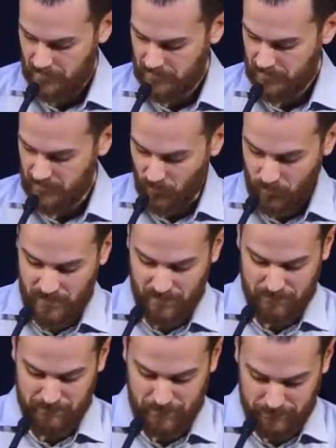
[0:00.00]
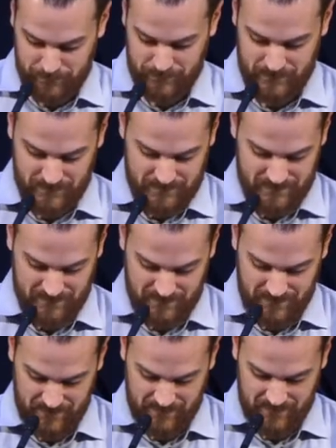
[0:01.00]
You know, we are fearful
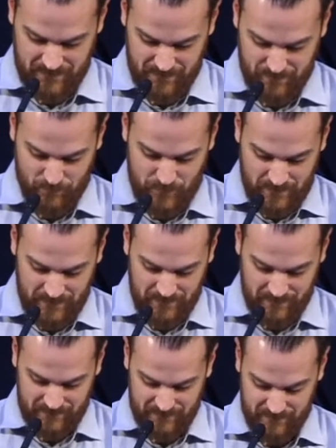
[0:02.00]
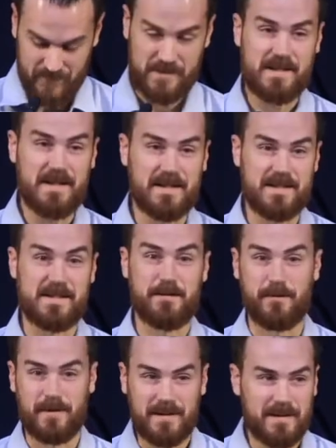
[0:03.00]
of being, you know, seen as
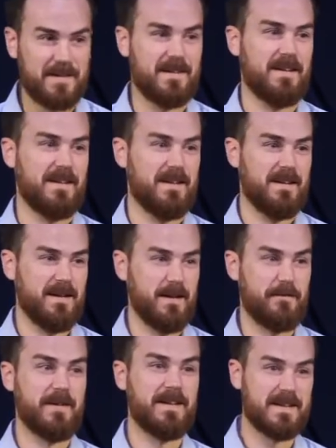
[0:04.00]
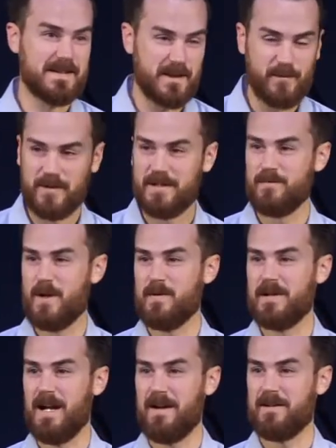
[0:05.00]
different, offending someone,
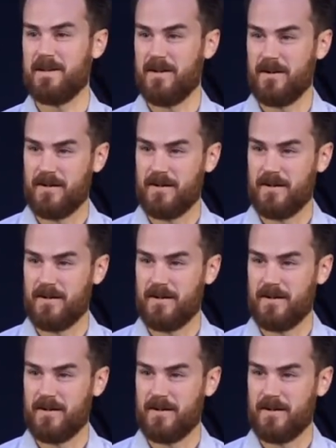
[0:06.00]
maybe having a hard